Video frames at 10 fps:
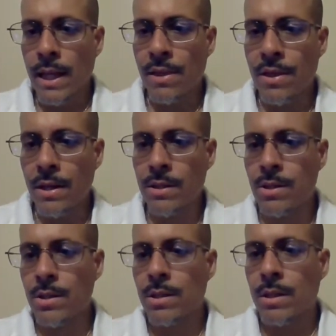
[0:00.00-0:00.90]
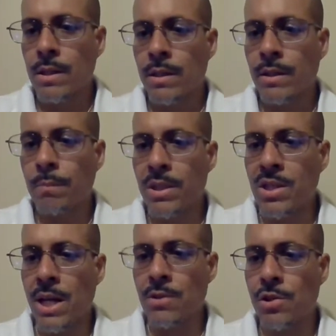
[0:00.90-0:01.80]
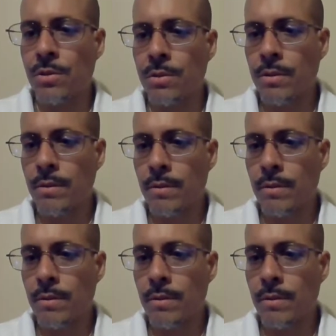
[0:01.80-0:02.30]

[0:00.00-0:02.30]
And thus, the potential